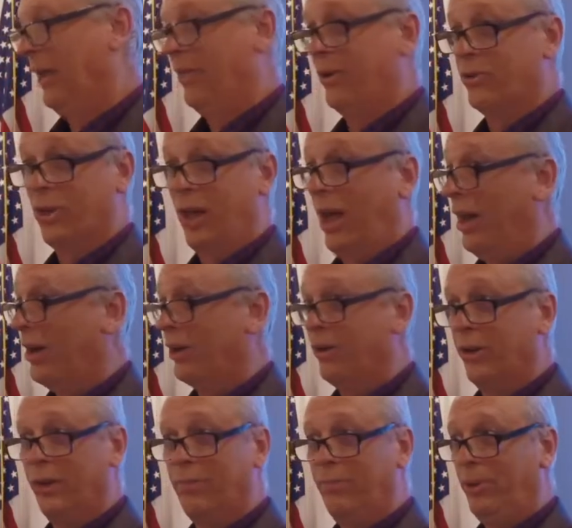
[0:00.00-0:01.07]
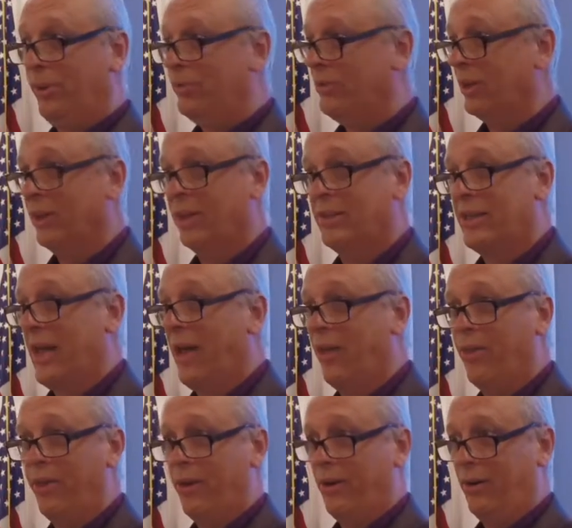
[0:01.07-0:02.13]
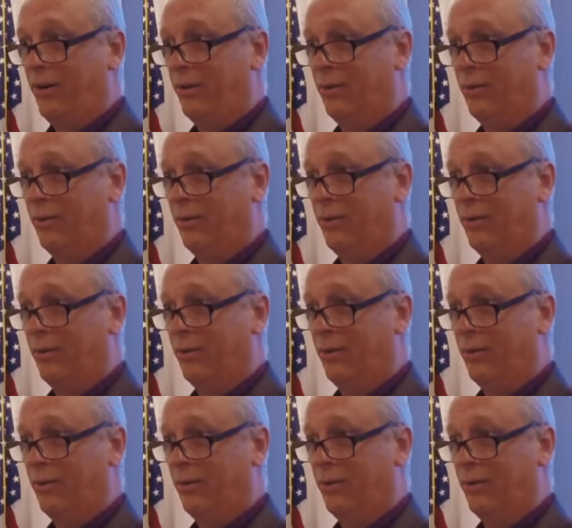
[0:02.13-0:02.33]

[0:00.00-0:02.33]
And there's a lot of good music that's out there.